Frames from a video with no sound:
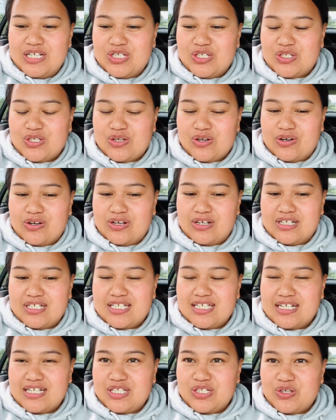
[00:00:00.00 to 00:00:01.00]
So
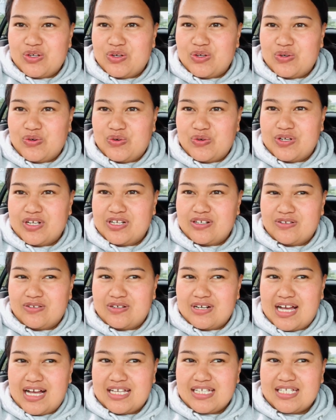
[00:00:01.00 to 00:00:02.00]
listening to
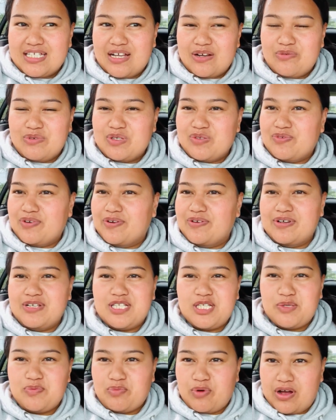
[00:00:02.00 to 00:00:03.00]
all last night was very
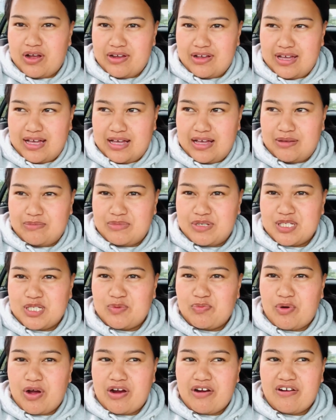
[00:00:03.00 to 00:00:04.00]
inspi um,
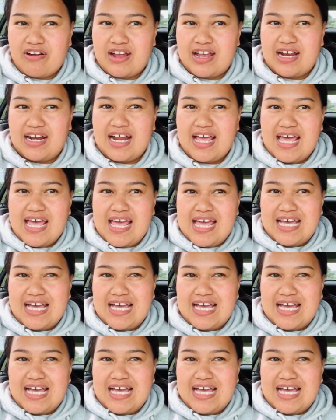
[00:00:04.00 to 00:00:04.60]
inspiring